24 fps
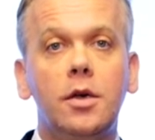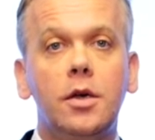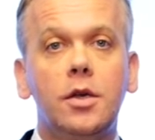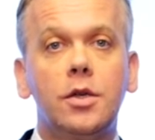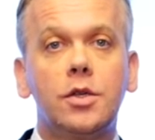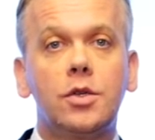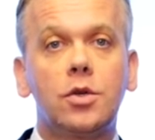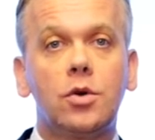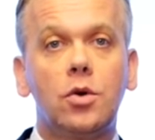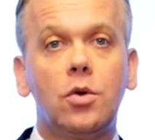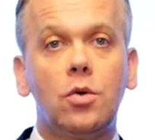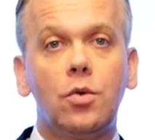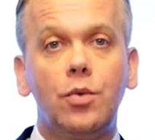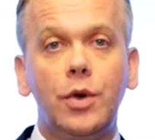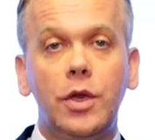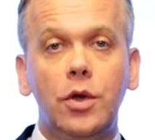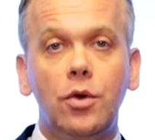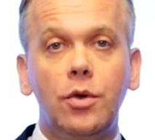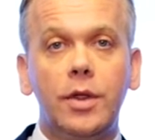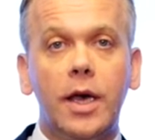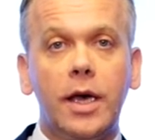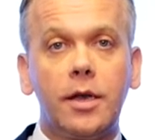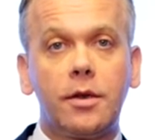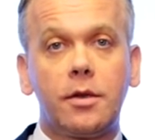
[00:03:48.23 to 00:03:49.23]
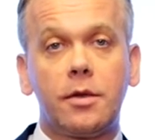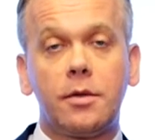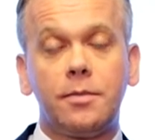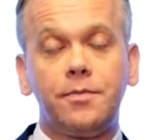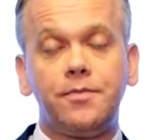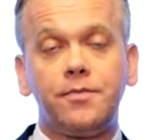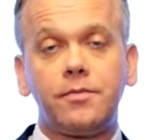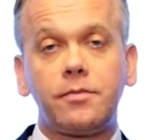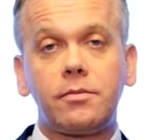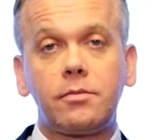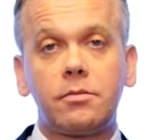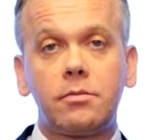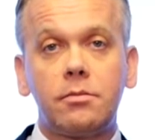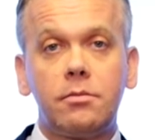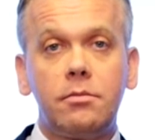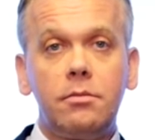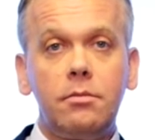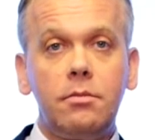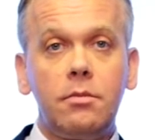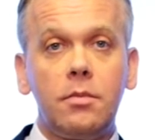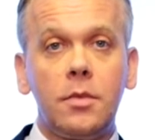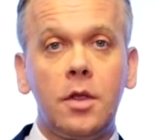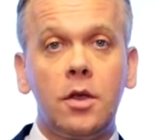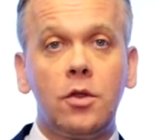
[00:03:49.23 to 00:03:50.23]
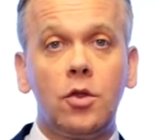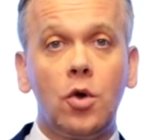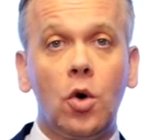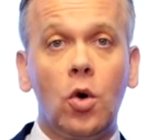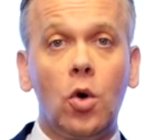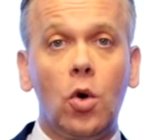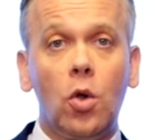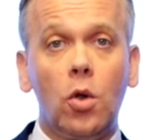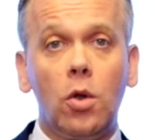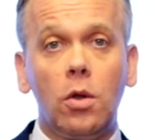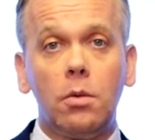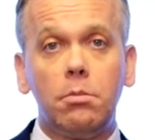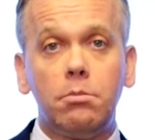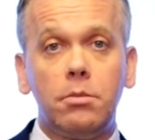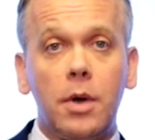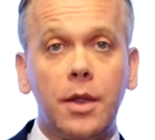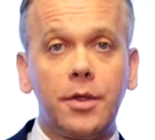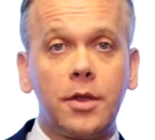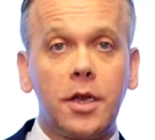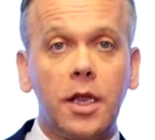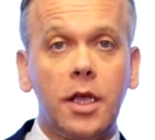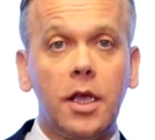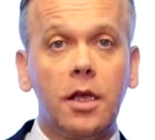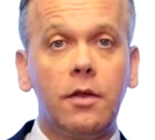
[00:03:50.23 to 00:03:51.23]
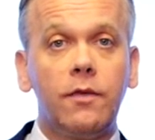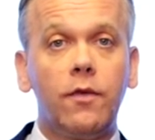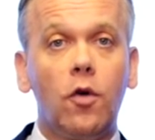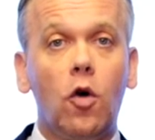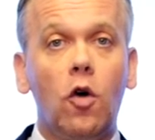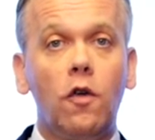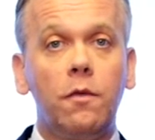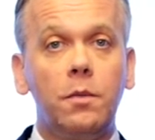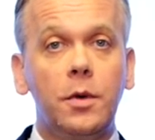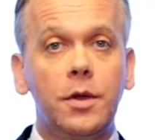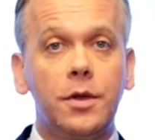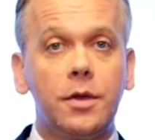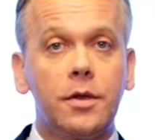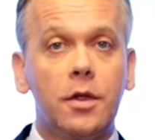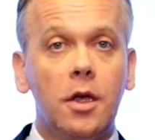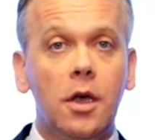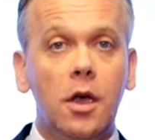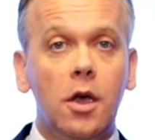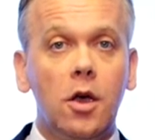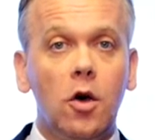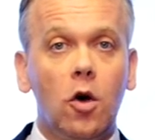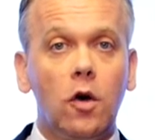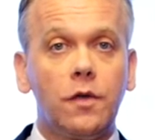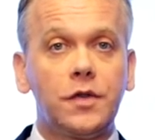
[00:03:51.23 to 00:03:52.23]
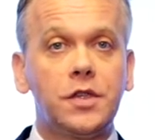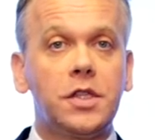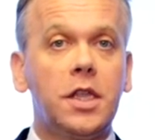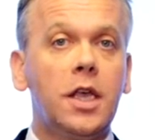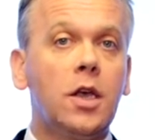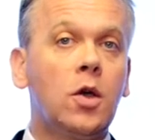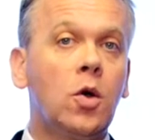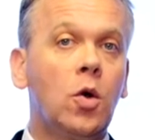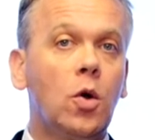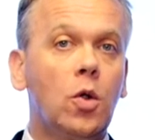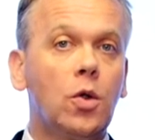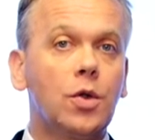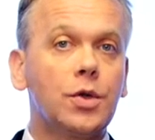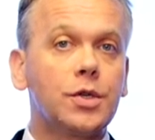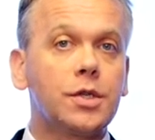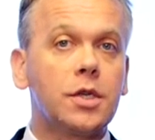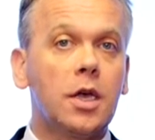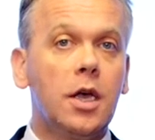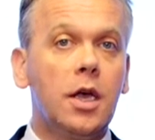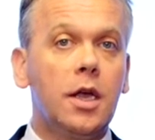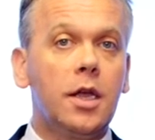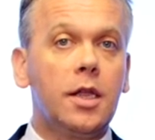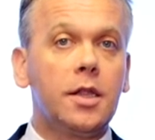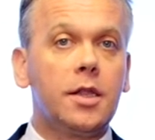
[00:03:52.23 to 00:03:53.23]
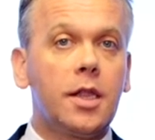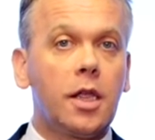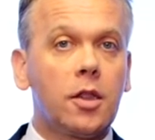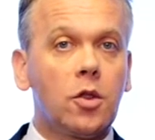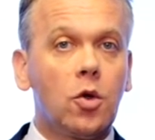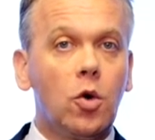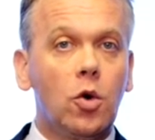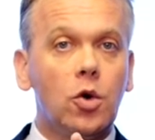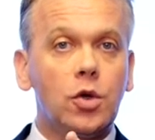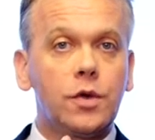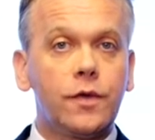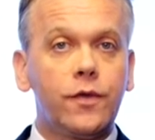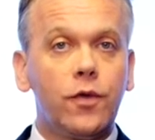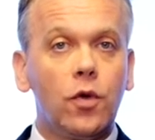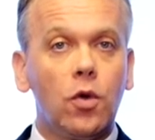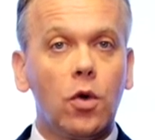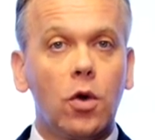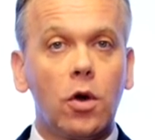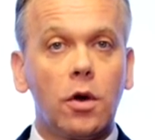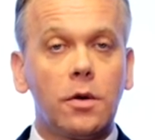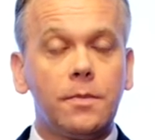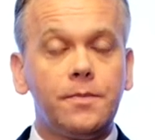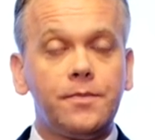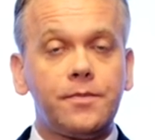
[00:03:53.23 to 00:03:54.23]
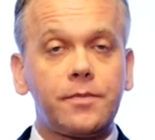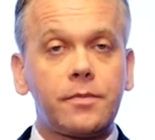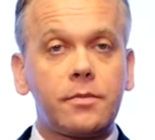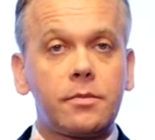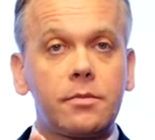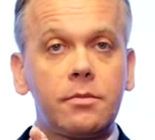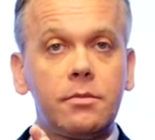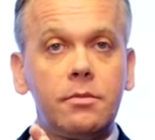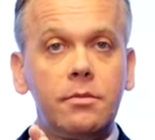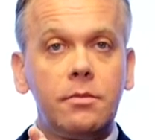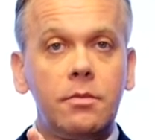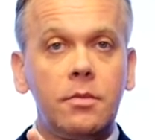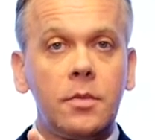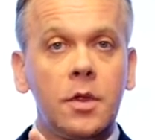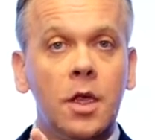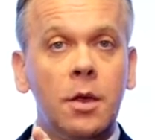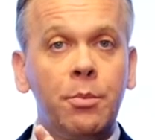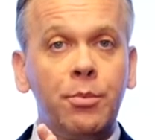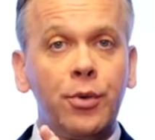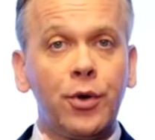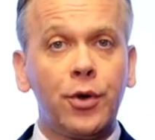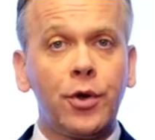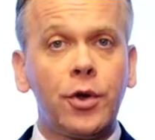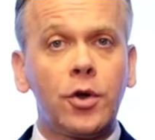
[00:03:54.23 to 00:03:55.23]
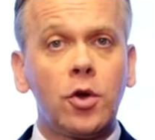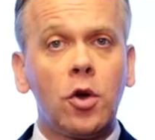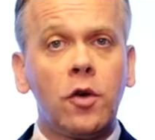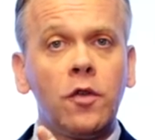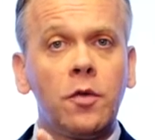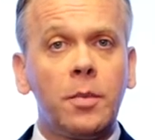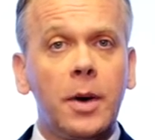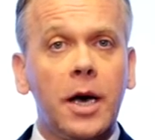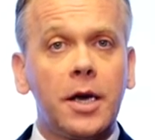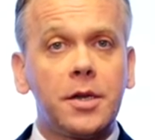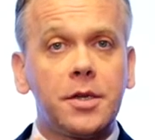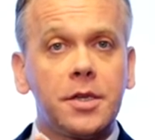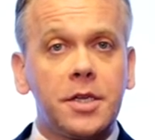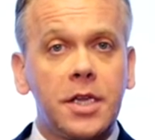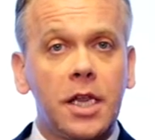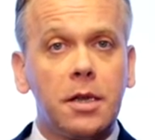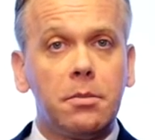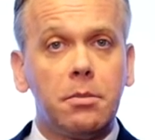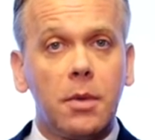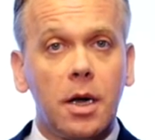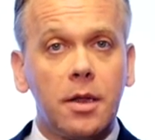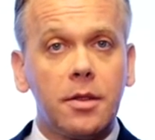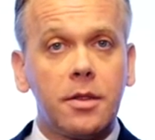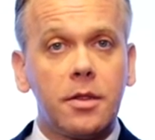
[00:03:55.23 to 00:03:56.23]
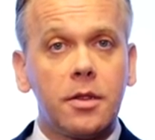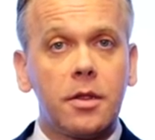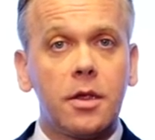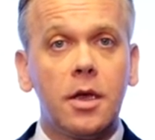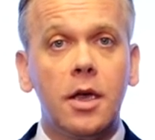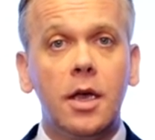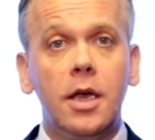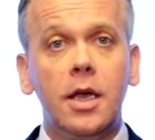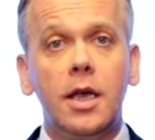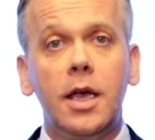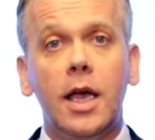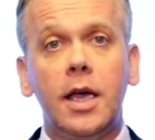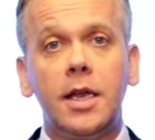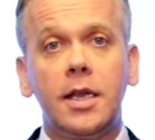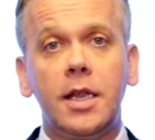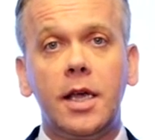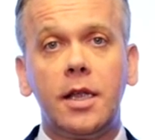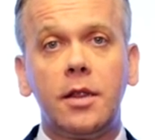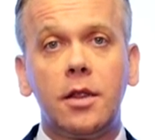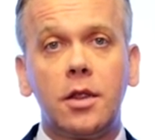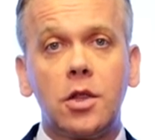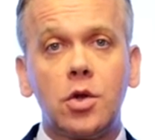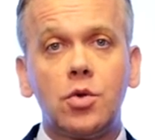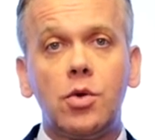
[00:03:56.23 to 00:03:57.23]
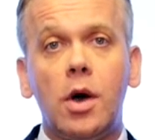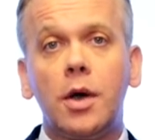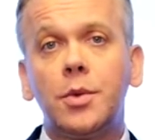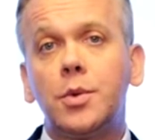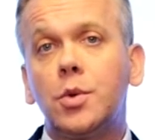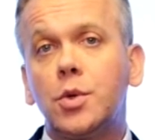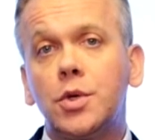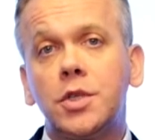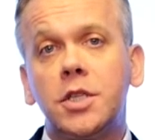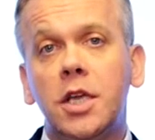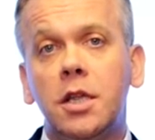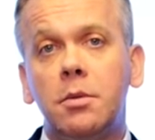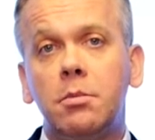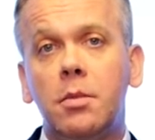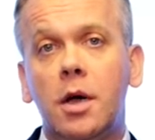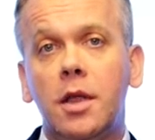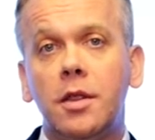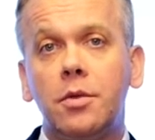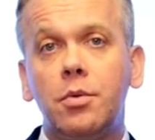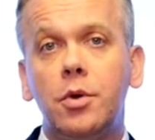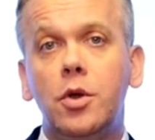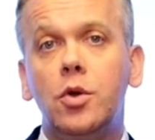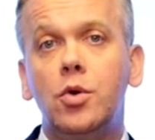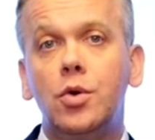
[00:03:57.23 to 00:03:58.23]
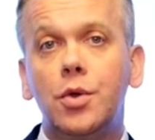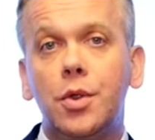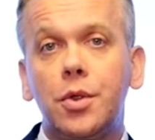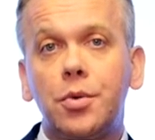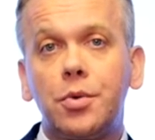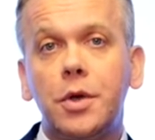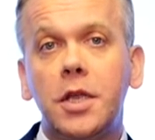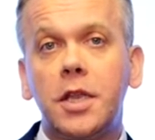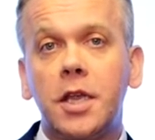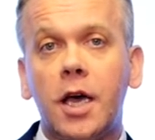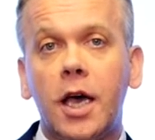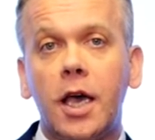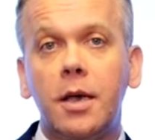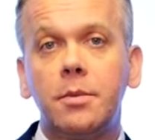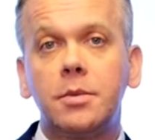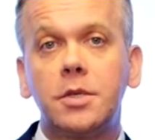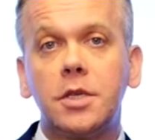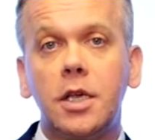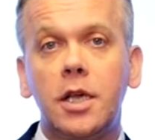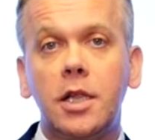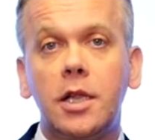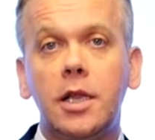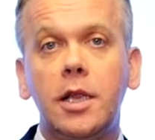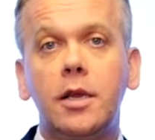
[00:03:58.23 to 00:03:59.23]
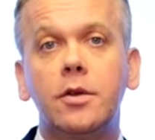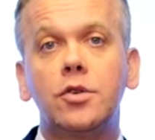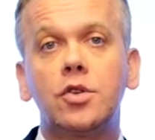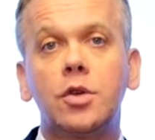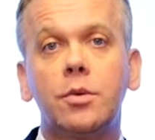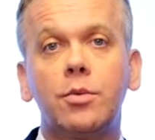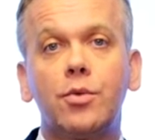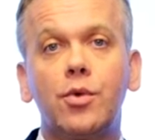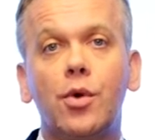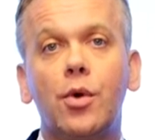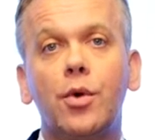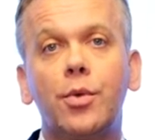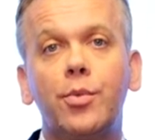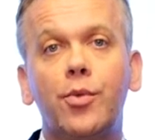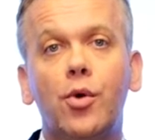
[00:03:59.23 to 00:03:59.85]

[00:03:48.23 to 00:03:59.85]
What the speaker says: So we do that, the whole monthly involvement of stakeholders, that goes for a period of about 10 months, and then throughout those 10 months we do 3 times a leadership growth